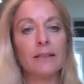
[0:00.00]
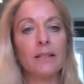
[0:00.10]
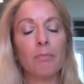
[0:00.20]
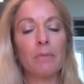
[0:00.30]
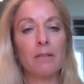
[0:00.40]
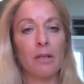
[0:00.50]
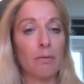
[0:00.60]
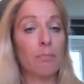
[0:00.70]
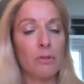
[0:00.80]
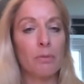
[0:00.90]
is
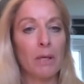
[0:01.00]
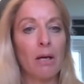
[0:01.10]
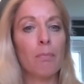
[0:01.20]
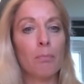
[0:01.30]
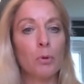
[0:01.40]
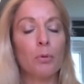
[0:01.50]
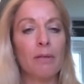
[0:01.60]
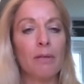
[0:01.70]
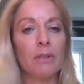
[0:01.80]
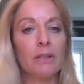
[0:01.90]
going to become more
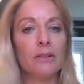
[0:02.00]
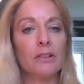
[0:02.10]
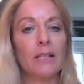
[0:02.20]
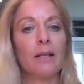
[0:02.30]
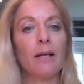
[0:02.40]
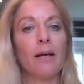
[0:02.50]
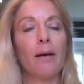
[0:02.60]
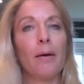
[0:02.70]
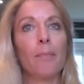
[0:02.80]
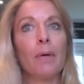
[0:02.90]
prevalent.
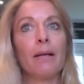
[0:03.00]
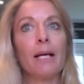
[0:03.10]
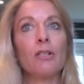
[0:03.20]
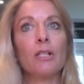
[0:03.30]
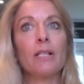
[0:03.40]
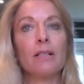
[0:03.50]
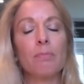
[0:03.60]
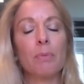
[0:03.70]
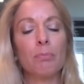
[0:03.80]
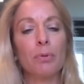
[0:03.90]
And actually, it's
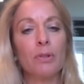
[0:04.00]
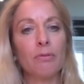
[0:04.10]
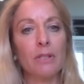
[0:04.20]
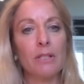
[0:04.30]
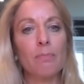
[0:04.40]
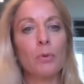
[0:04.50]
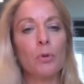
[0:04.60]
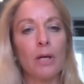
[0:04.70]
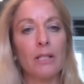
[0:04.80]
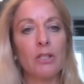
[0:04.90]
been proven that it's more
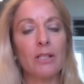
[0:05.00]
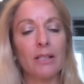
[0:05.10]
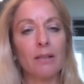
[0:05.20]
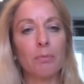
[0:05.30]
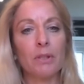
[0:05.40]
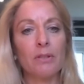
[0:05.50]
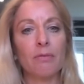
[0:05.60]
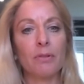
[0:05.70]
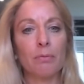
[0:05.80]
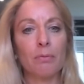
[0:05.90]
hygienic, because
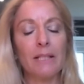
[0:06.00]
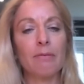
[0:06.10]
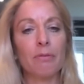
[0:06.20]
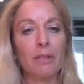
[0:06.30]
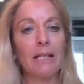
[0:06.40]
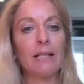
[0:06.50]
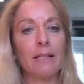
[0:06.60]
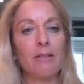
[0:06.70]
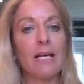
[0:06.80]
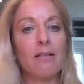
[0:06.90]
if you leave a clear
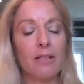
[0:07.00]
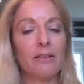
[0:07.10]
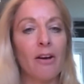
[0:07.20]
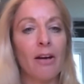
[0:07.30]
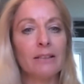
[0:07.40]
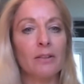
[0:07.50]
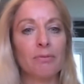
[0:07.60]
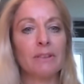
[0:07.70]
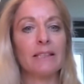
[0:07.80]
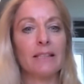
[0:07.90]
desk at night,
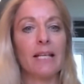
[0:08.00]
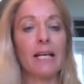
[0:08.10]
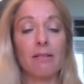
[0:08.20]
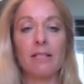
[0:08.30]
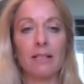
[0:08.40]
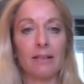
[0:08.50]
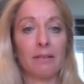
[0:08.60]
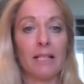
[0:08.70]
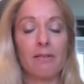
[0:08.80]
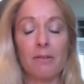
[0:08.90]
obviously it
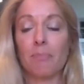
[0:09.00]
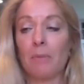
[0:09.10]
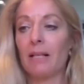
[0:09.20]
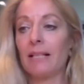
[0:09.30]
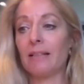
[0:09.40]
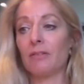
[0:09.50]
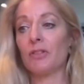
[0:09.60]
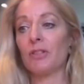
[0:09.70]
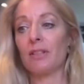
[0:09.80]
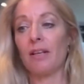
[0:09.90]
gets cleaned
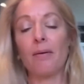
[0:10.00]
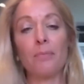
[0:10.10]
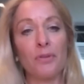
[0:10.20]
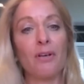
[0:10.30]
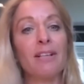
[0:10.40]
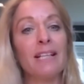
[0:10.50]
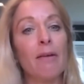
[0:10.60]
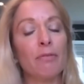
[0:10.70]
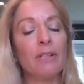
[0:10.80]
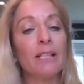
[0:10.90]
thoroughly
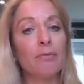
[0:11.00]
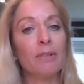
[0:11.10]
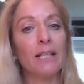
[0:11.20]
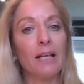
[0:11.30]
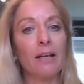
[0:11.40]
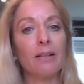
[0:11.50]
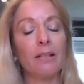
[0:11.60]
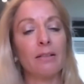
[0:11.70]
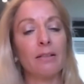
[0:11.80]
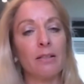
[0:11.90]
every evening, and
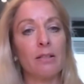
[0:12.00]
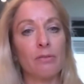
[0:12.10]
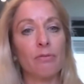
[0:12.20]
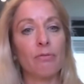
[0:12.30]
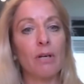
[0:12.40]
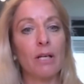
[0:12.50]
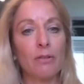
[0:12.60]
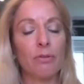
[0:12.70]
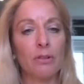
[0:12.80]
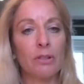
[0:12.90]
then it's fresh
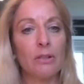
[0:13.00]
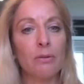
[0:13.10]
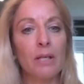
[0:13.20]
for the new